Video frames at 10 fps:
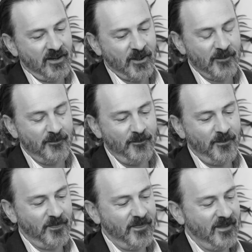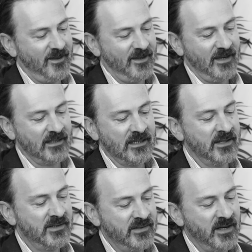Um, and
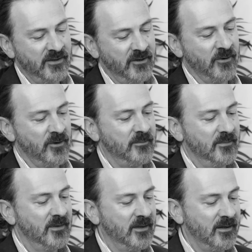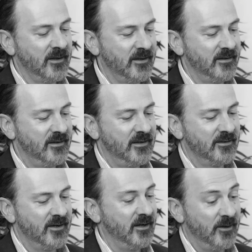then there's another group that are,
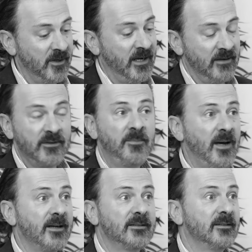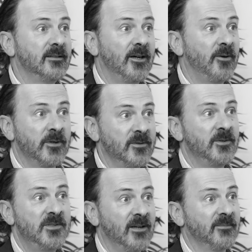are like, I want to have impact. I want to
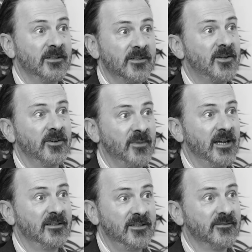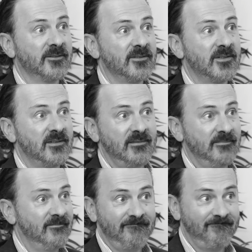do something that's going to make a difference,
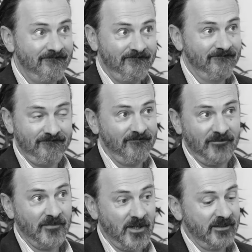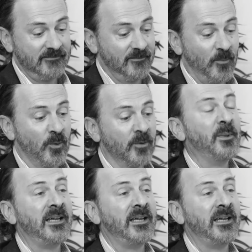like more